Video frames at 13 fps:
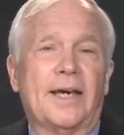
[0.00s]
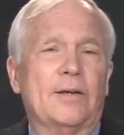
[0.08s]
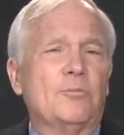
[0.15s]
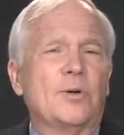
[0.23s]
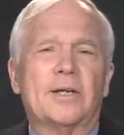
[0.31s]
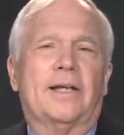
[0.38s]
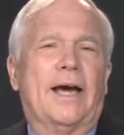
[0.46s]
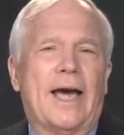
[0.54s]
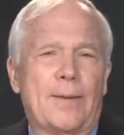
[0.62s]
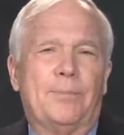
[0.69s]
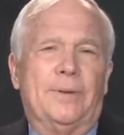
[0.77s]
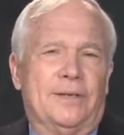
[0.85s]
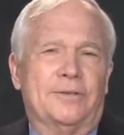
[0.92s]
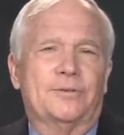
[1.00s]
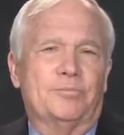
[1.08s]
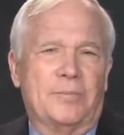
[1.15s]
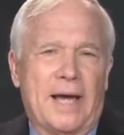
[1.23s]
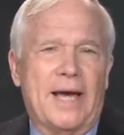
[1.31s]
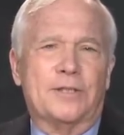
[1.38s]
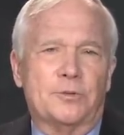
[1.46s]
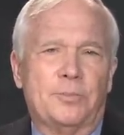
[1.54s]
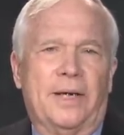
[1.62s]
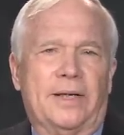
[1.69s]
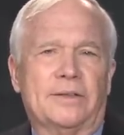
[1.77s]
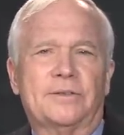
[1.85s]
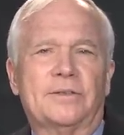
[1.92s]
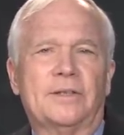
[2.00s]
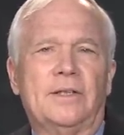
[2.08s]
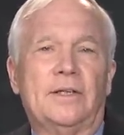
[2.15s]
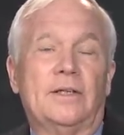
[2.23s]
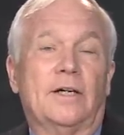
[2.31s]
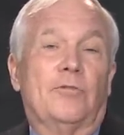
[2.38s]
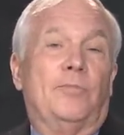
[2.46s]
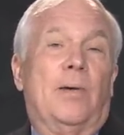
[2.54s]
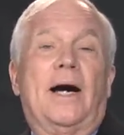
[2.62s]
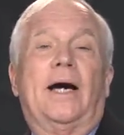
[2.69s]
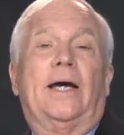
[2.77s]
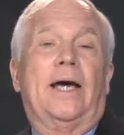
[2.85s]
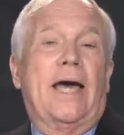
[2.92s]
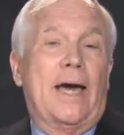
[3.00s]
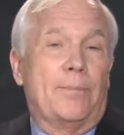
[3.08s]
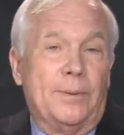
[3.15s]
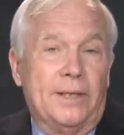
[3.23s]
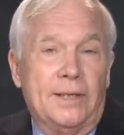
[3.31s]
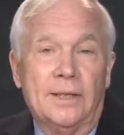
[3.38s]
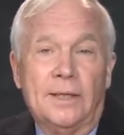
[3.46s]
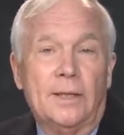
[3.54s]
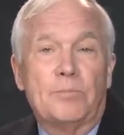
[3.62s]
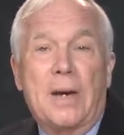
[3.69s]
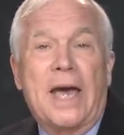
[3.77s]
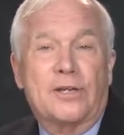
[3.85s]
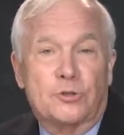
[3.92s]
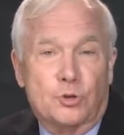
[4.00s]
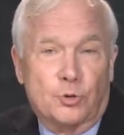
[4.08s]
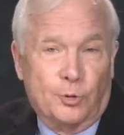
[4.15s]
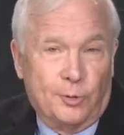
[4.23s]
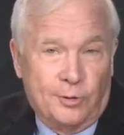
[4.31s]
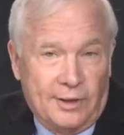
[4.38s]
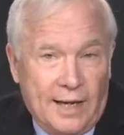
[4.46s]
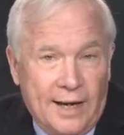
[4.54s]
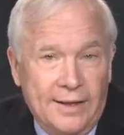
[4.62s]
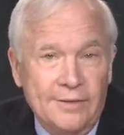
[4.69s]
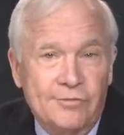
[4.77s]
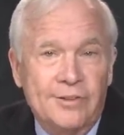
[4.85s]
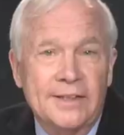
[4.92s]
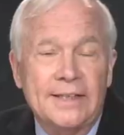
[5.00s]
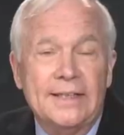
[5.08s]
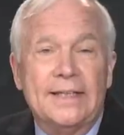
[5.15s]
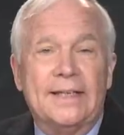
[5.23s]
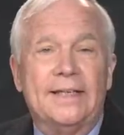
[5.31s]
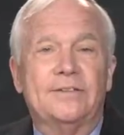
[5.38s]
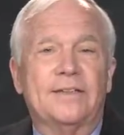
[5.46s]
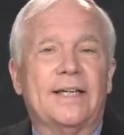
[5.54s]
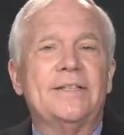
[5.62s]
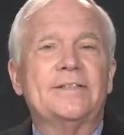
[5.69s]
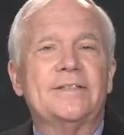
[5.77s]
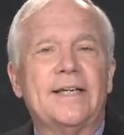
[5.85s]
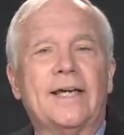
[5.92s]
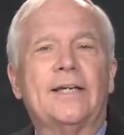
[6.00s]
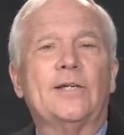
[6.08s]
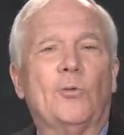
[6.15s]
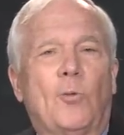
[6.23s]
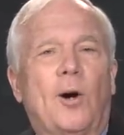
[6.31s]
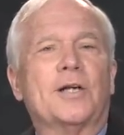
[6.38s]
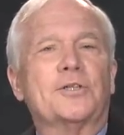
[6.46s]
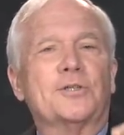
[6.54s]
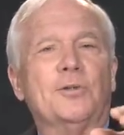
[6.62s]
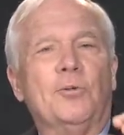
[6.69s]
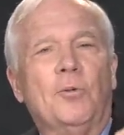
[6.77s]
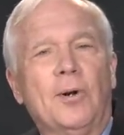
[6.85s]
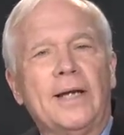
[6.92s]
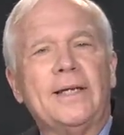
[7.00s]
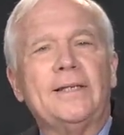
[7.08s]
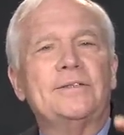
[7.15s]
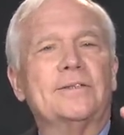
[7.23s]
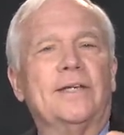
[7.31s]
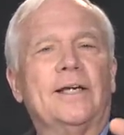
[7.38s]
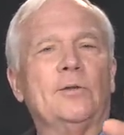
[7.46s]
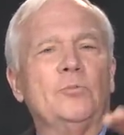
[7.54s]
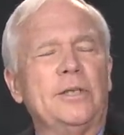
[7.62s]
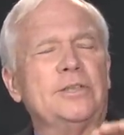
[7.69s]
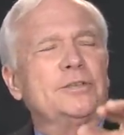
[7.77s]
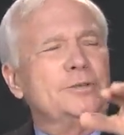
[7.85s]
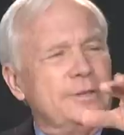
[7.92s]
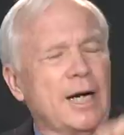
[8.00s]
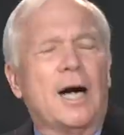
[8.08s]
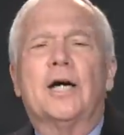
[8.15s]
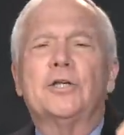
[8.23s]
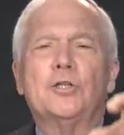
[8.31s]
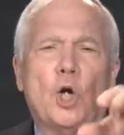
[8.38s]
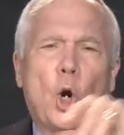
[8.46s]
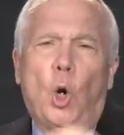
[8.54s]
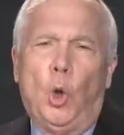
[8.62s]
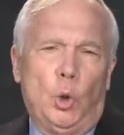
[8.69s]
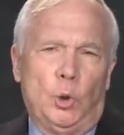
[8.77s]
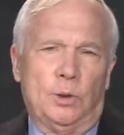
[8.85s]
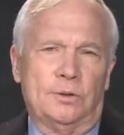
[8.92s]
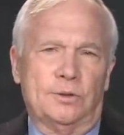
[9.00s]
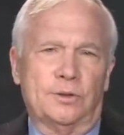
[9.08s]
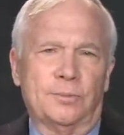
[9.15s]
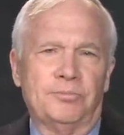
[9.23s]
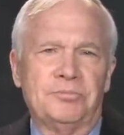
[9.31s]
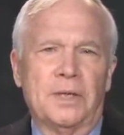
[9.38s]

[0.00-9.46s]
And one of the happiest aspects of my happy pastoral life is getting to watch the ways in which God calls.